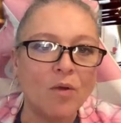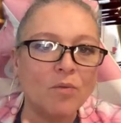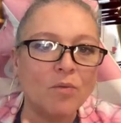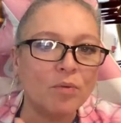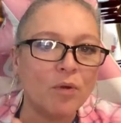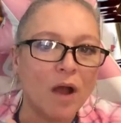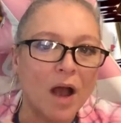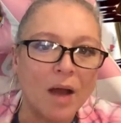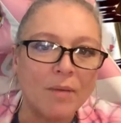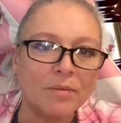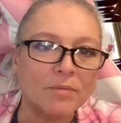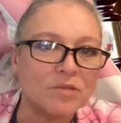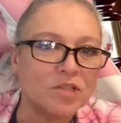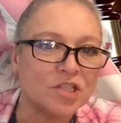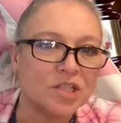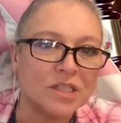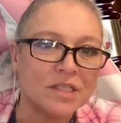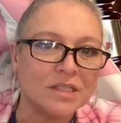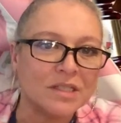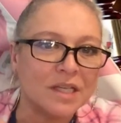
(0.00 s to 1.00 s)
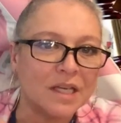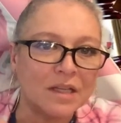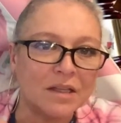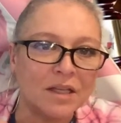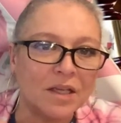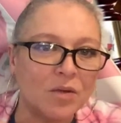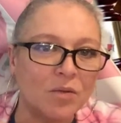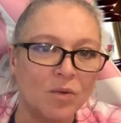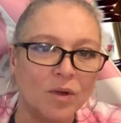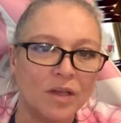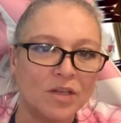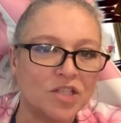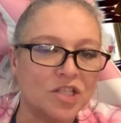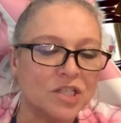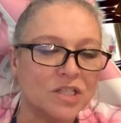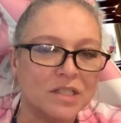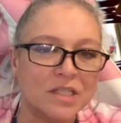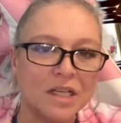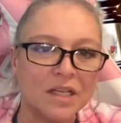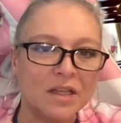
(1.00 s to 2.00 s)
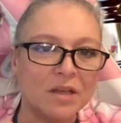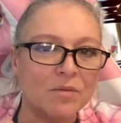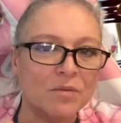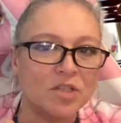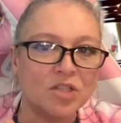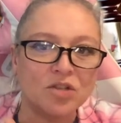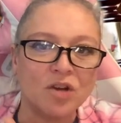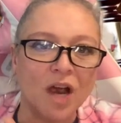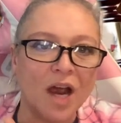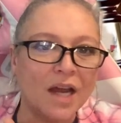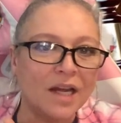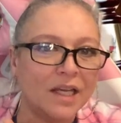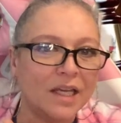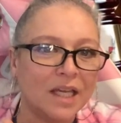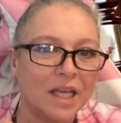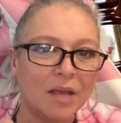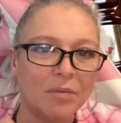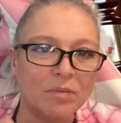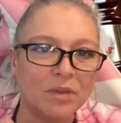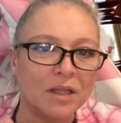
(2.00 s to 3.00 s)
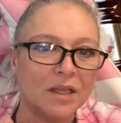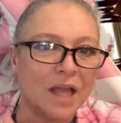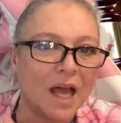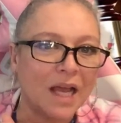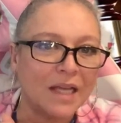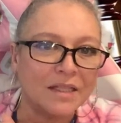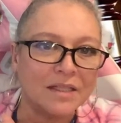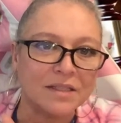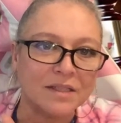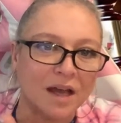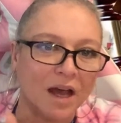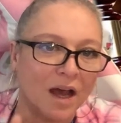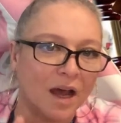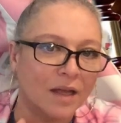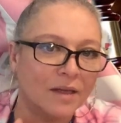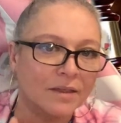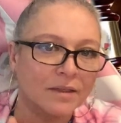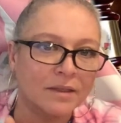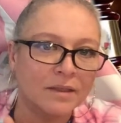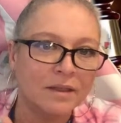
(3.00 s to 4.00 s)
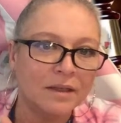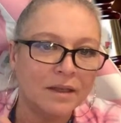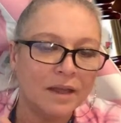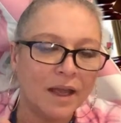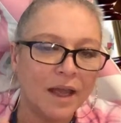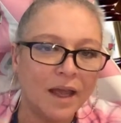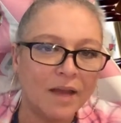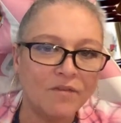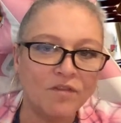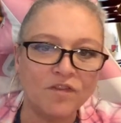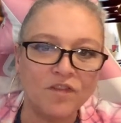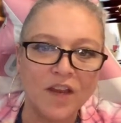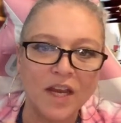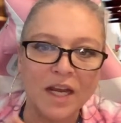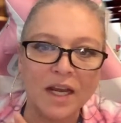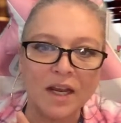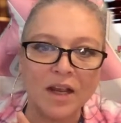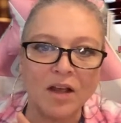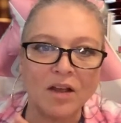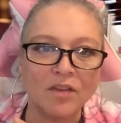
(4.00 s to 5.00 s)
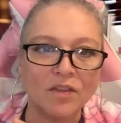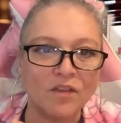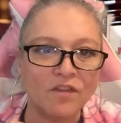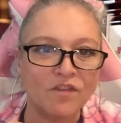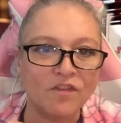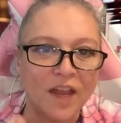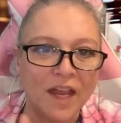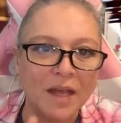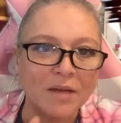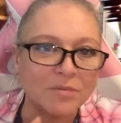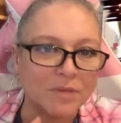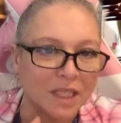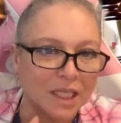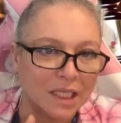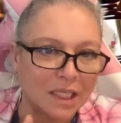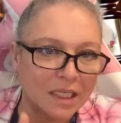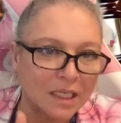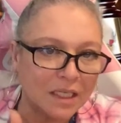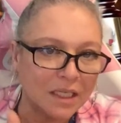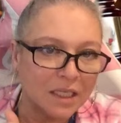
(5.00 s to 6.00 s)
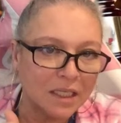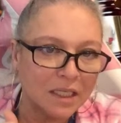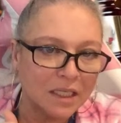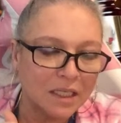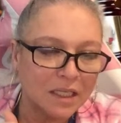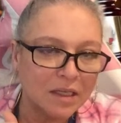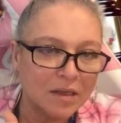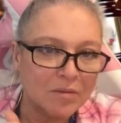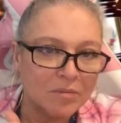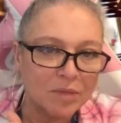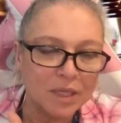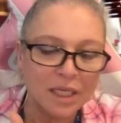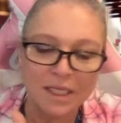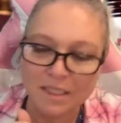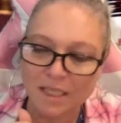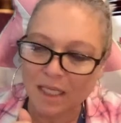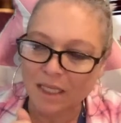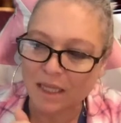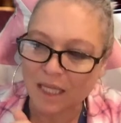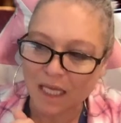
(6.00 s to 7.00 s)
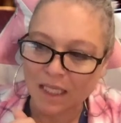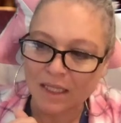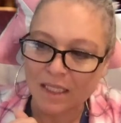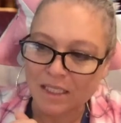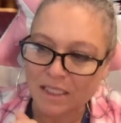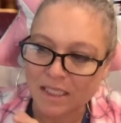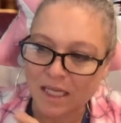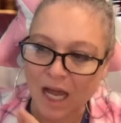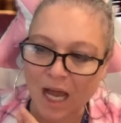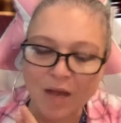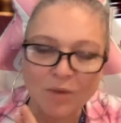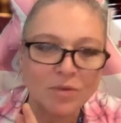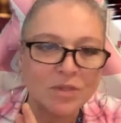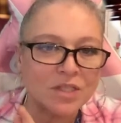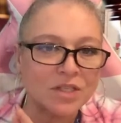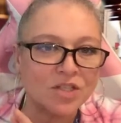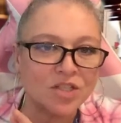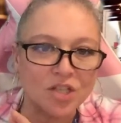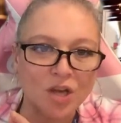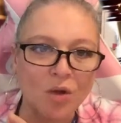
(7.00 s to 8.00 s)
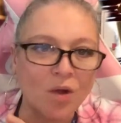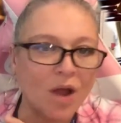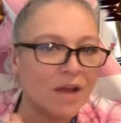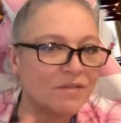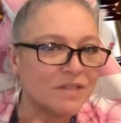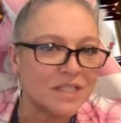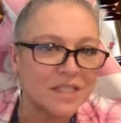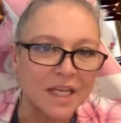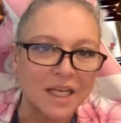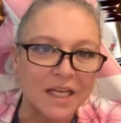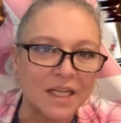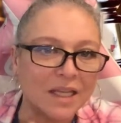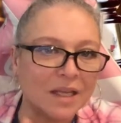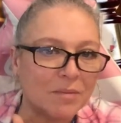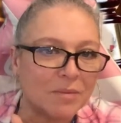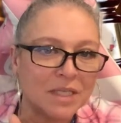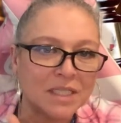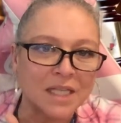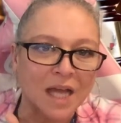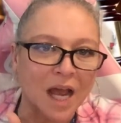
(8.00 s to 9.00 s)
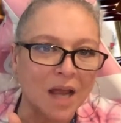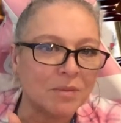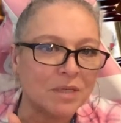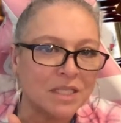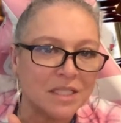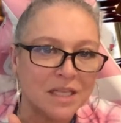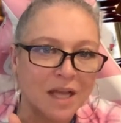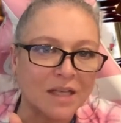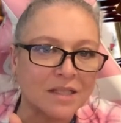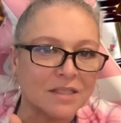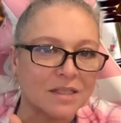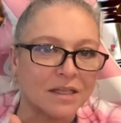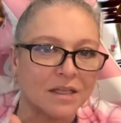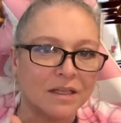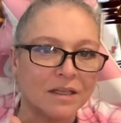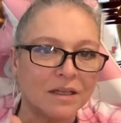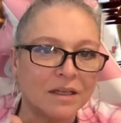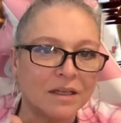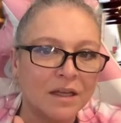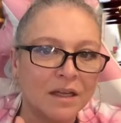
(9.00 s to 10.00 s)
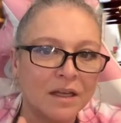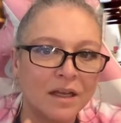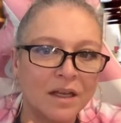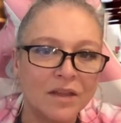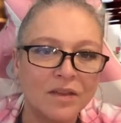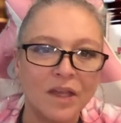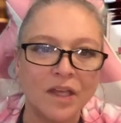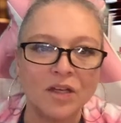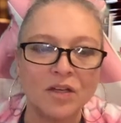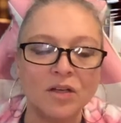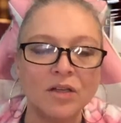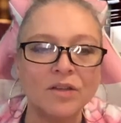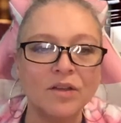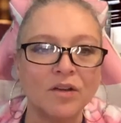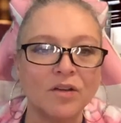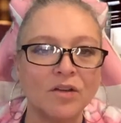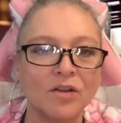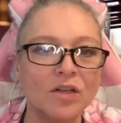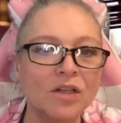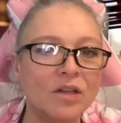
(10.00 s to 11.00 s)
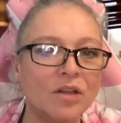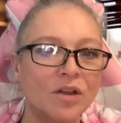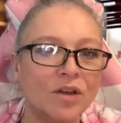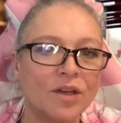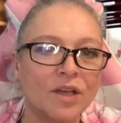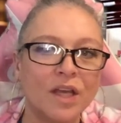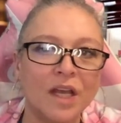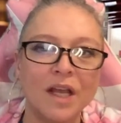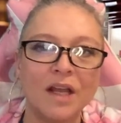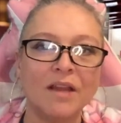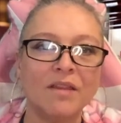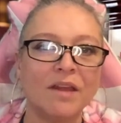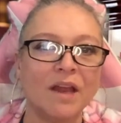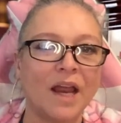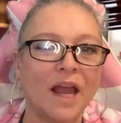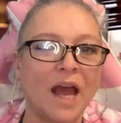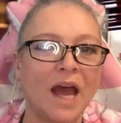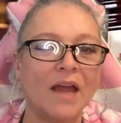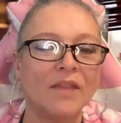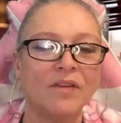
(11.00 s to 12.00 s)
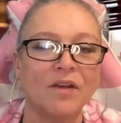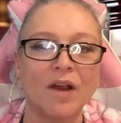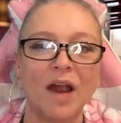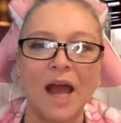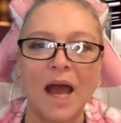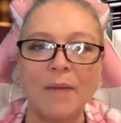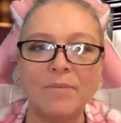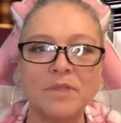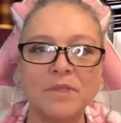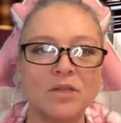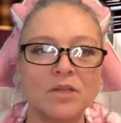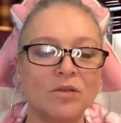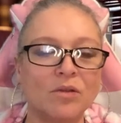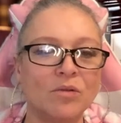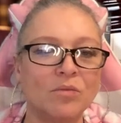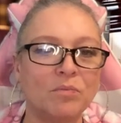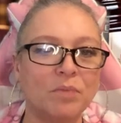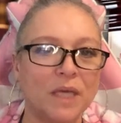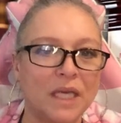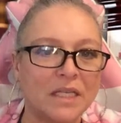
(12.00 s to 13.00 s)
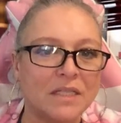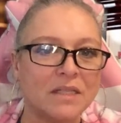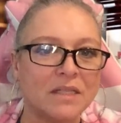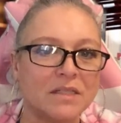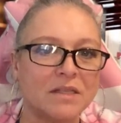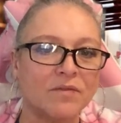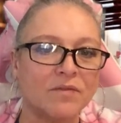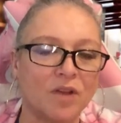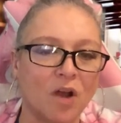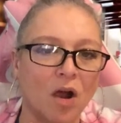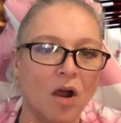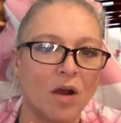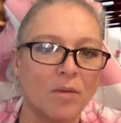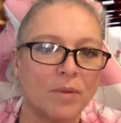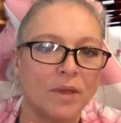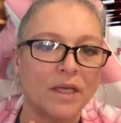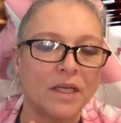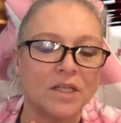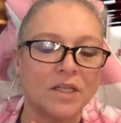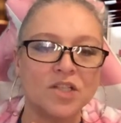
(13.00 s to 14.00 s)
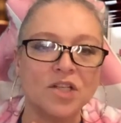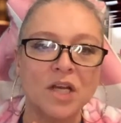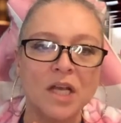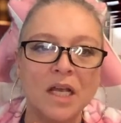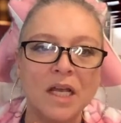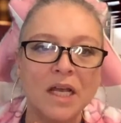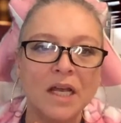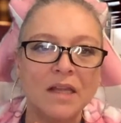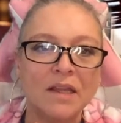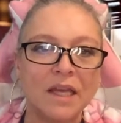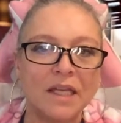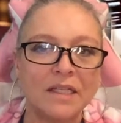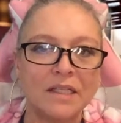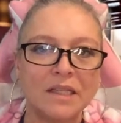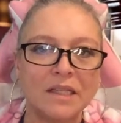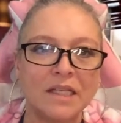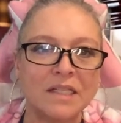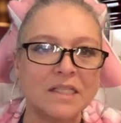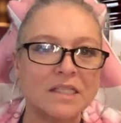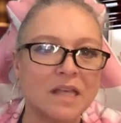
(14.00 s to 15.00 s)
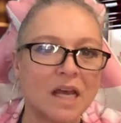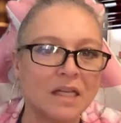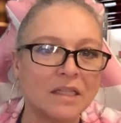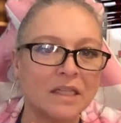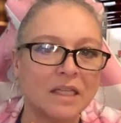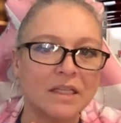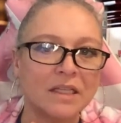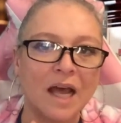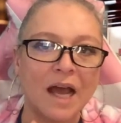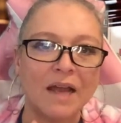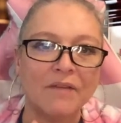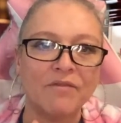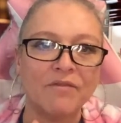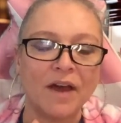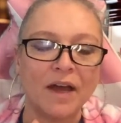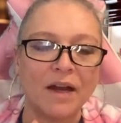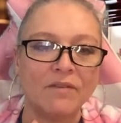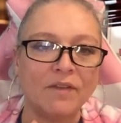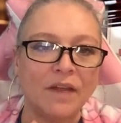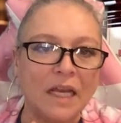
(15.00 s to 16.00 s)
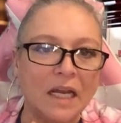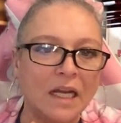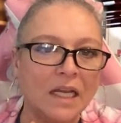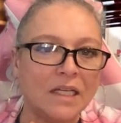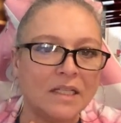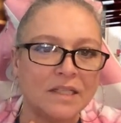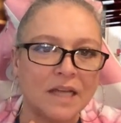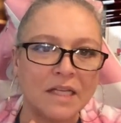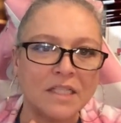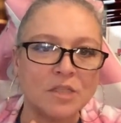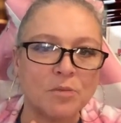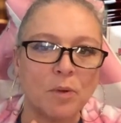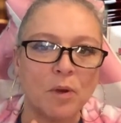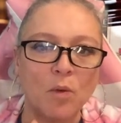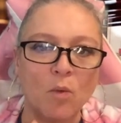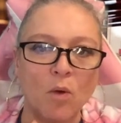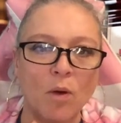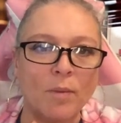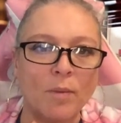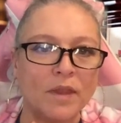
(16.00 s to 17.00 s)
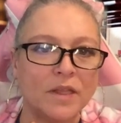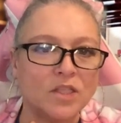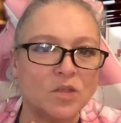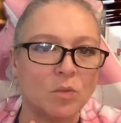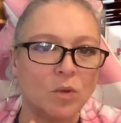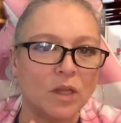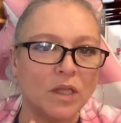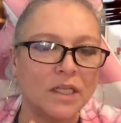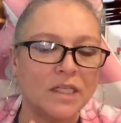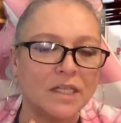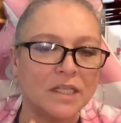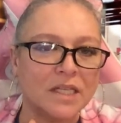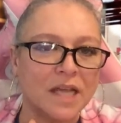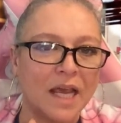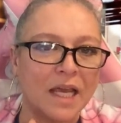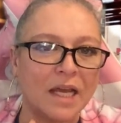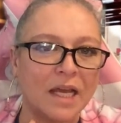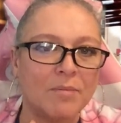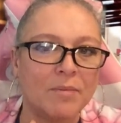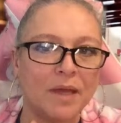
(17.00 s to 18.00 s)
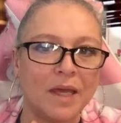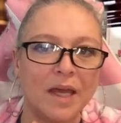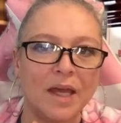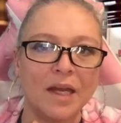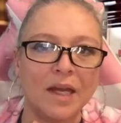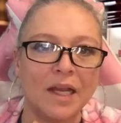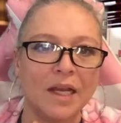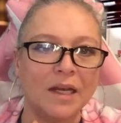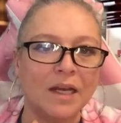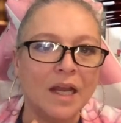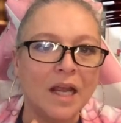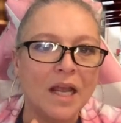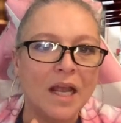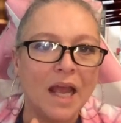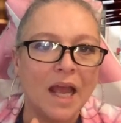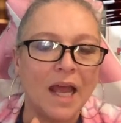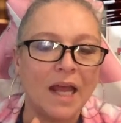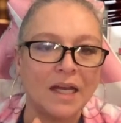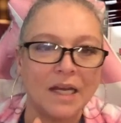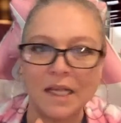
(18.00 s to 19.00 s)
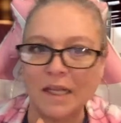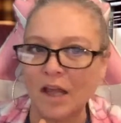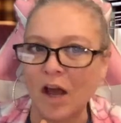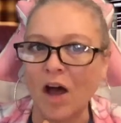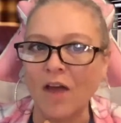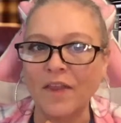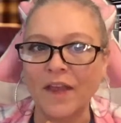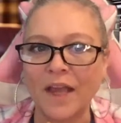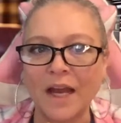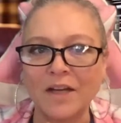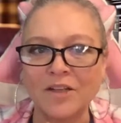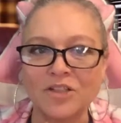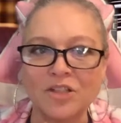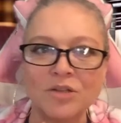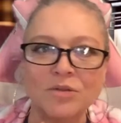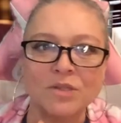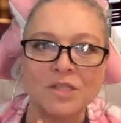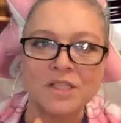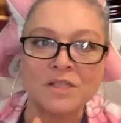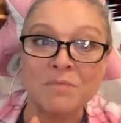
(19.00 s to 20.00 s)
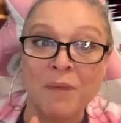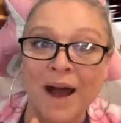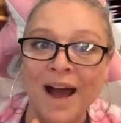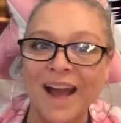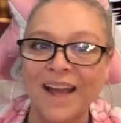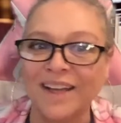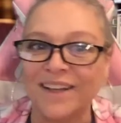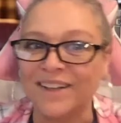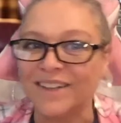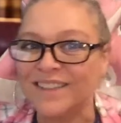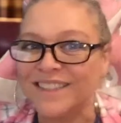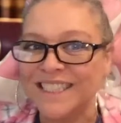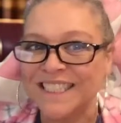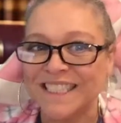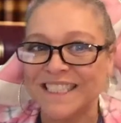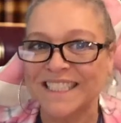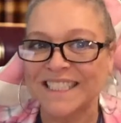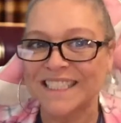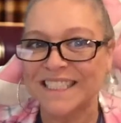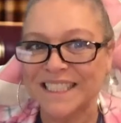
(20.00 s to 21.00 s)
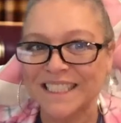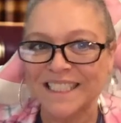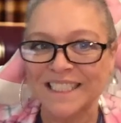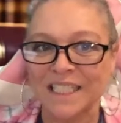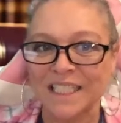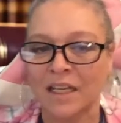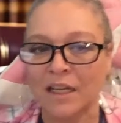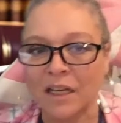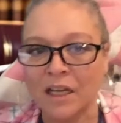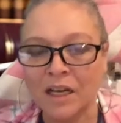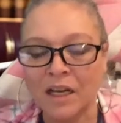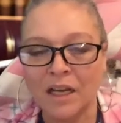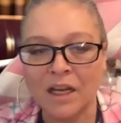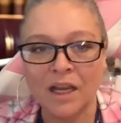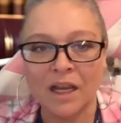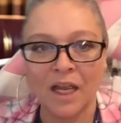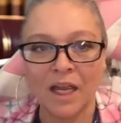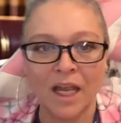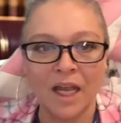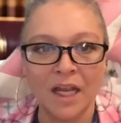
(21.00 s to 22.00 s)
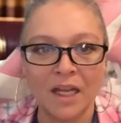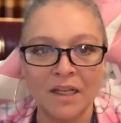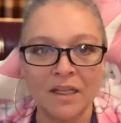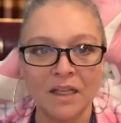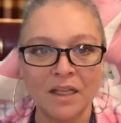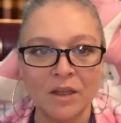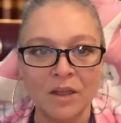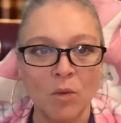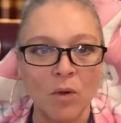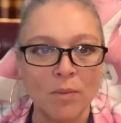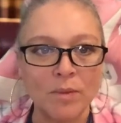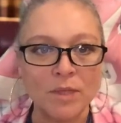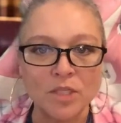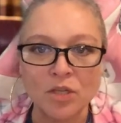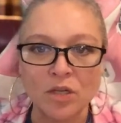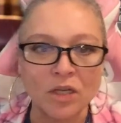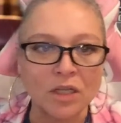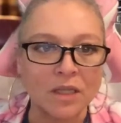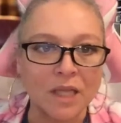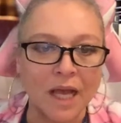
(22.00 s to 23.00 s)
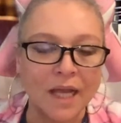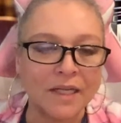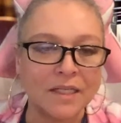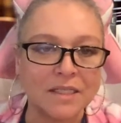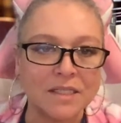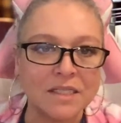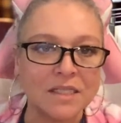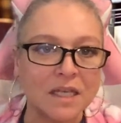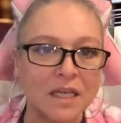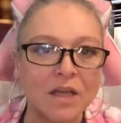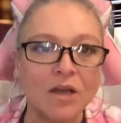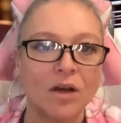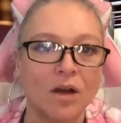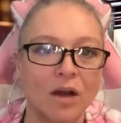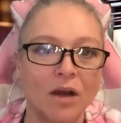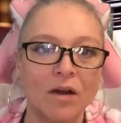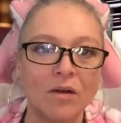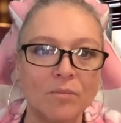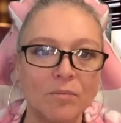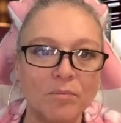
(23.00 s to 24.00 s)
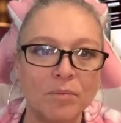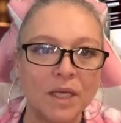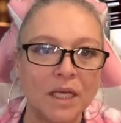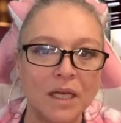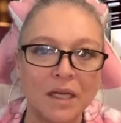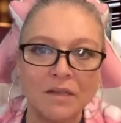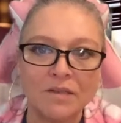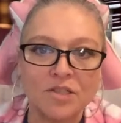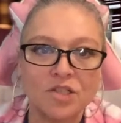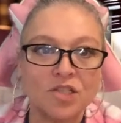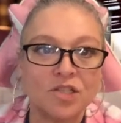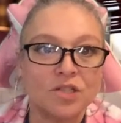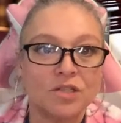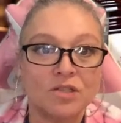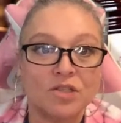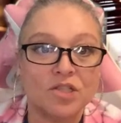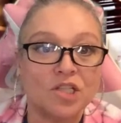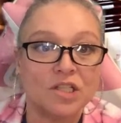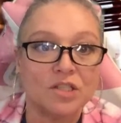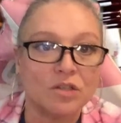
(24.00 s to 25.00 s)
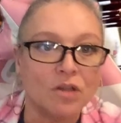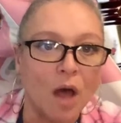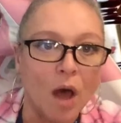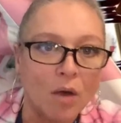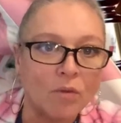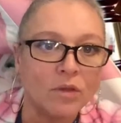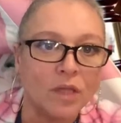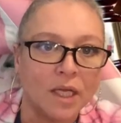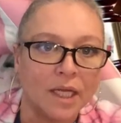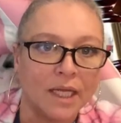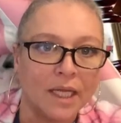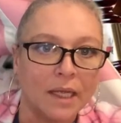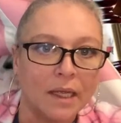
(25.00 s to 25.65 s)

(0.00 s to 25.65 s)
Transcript: problems she's dealing with. She's dealing with trying to keep the lights on and feeding the family. Because I think this guy was a joke. I've seen them a dime a dozen. They're good looking. They're absolute pieces of garbage. They suck the life out of any desperate woman that's willing to take them in. And all they got to do is smile. And the woman's hook, line, and sinker because she's lonely.